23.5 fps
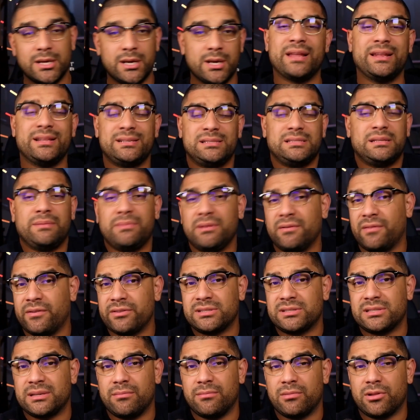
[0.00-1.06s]
It's something very
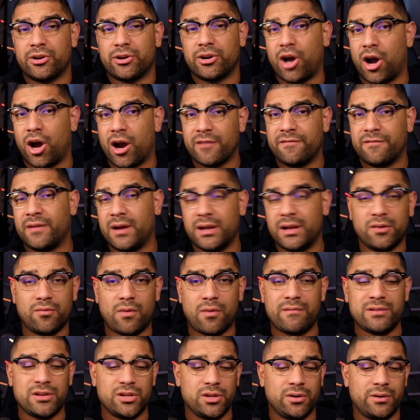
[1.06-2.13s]
similar to our fund and what we
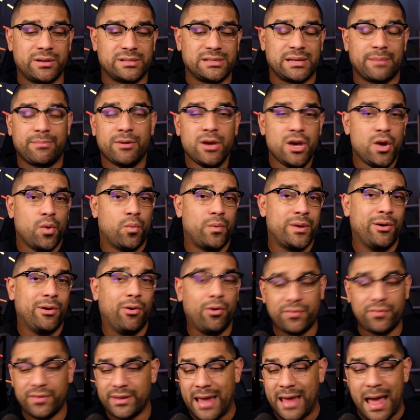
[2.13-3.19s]
do, except we hold
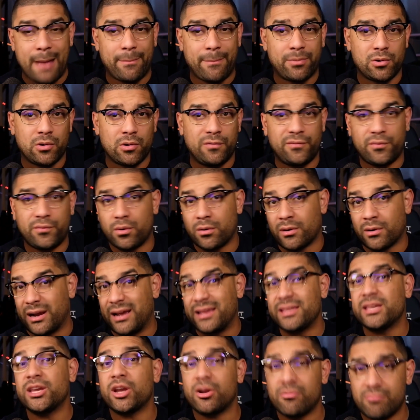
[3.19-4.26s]
the capital for a
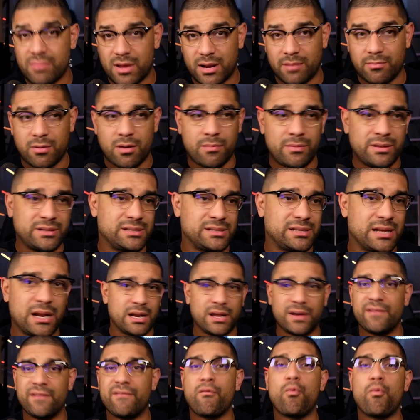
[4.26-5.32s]
year minimum instead
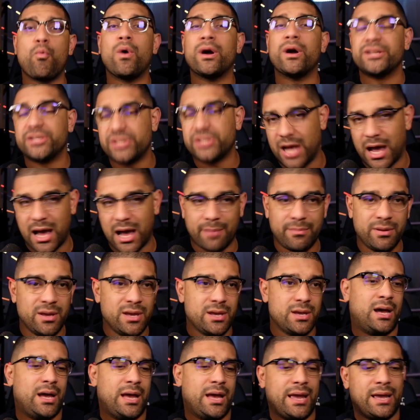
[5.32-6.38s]
of one job.
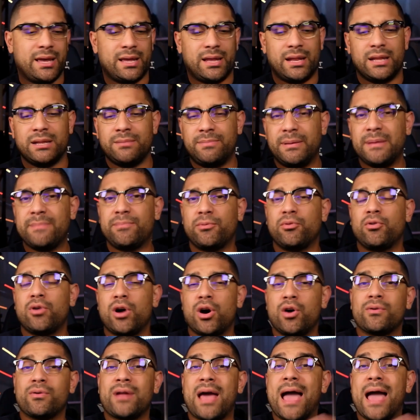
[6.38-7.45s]
And people own
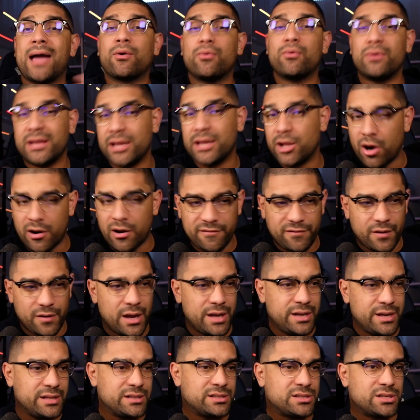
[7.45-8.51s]
equity in our fund,
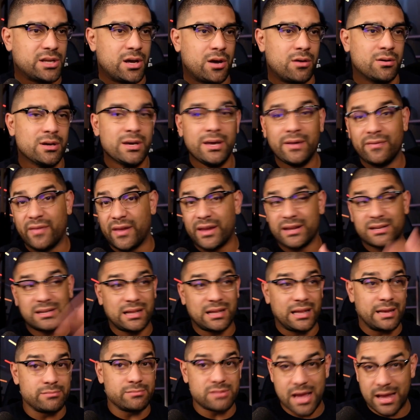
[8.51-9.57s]
and so they get to
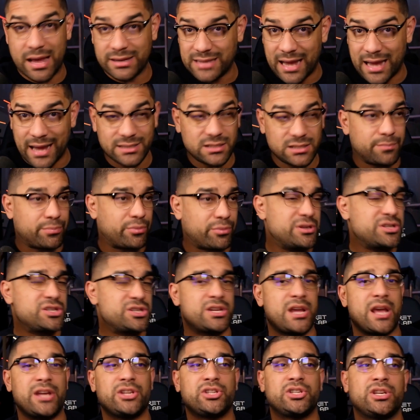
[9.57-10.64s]
claim tax
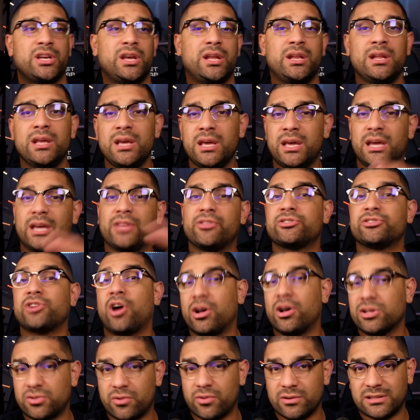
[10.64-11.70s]
depreciation. And there's all
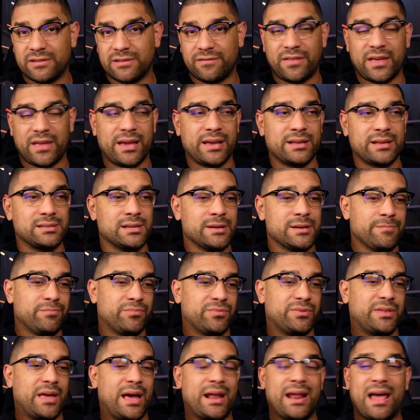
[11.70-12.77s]
sorts of things
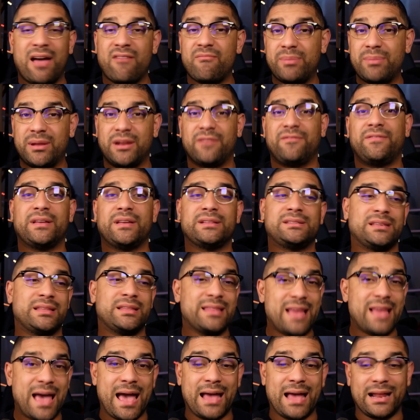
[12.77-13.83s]
that have benefits in
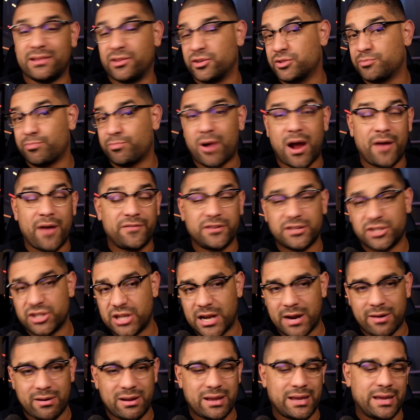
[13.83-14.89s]
that. And there's profit
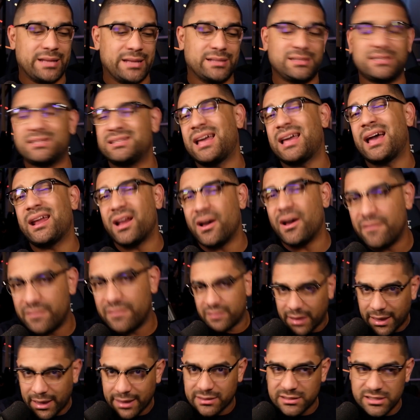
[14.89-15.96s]
sharing instead of
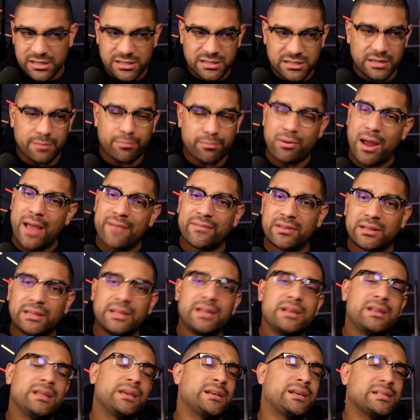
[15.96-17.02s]
like just the private
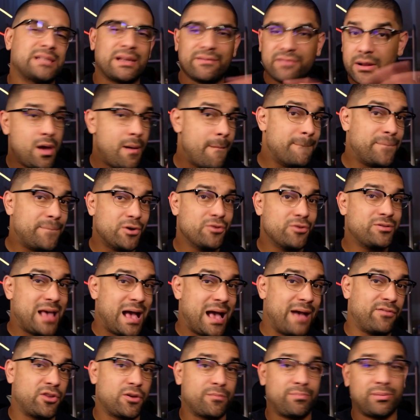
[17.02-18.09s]
lending, because I've done both. Both have
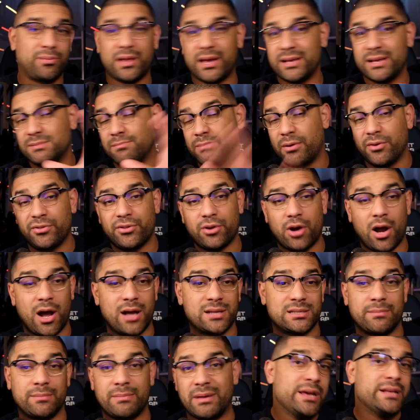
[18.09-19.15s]
their place. Both are
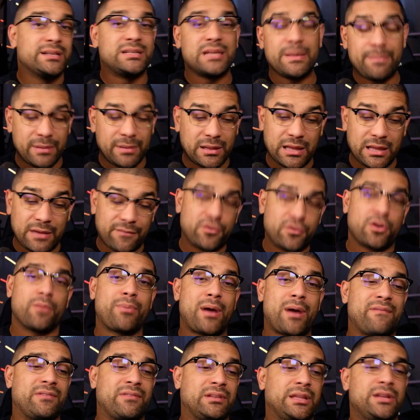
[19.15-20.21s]
awesome. And typically, if you're a
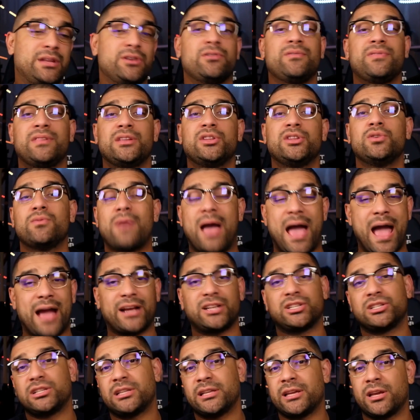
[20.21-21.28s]
private lender, then you
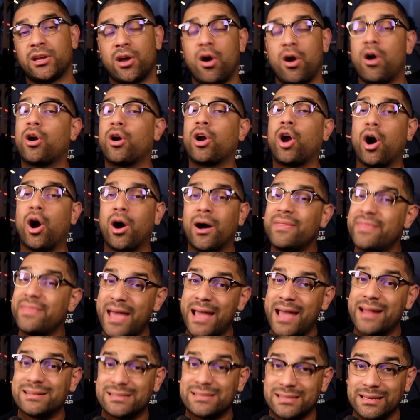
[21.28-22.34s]
actually are on
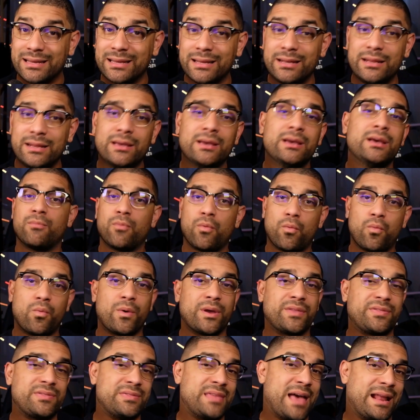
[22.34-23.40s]
that deed with
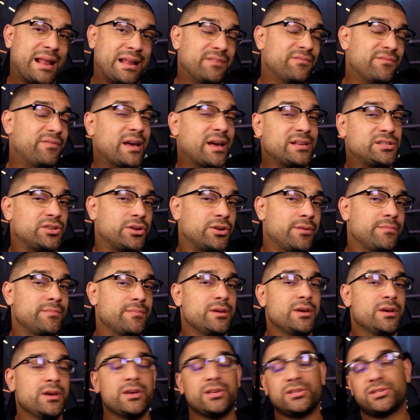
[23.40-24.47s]
that investor,
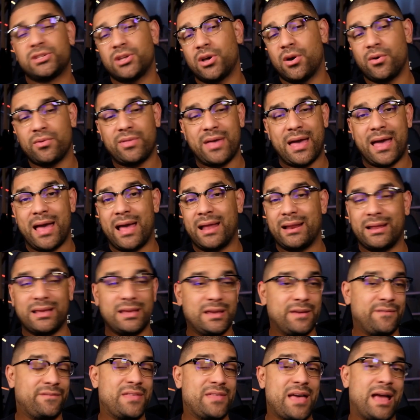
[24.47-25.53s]
so that
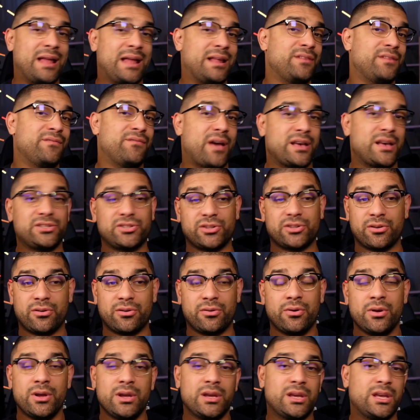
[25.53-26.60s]
if that investor
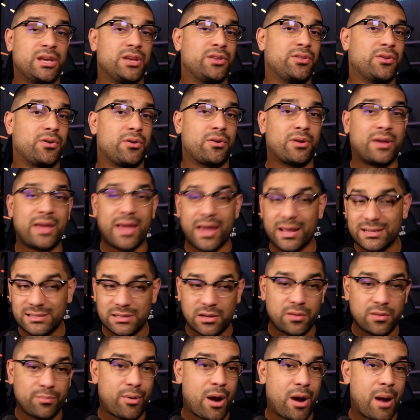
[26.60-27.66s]
either can't sell the
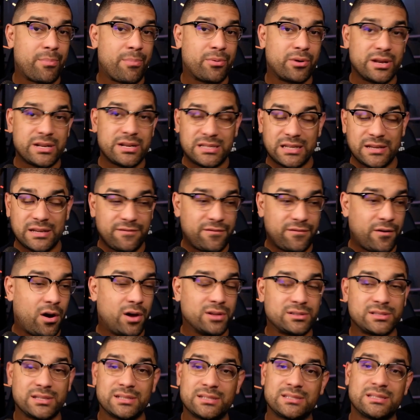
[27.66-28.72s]
property, defaults
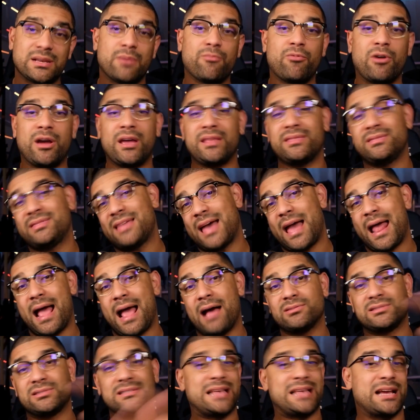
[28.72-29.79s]
in some way, that house
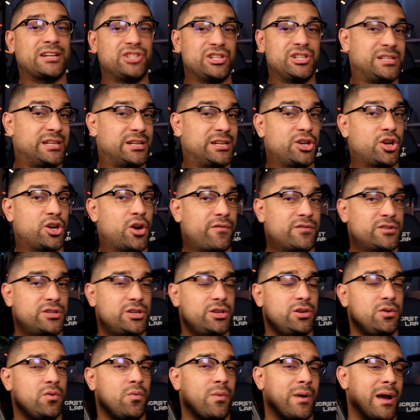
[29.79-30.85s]
is actually deeded over to you.
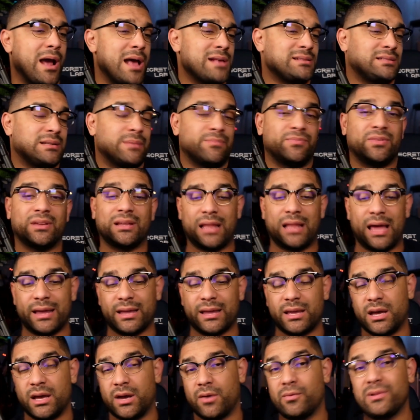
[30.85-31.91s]
Whereas something like
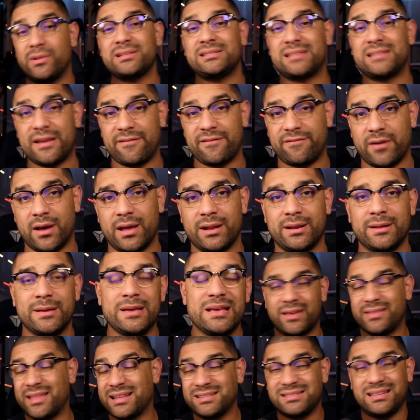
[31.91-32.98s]
a real estate fund,
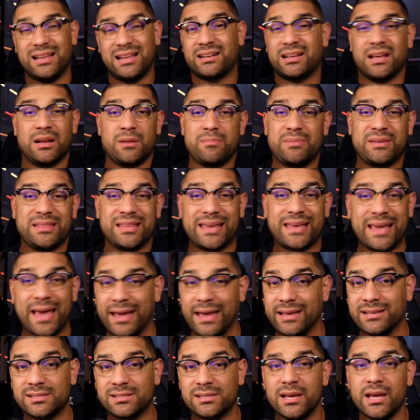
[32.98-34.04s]
that's not going to be the
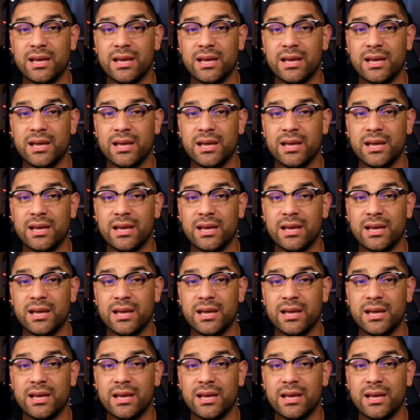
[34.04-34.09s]
case.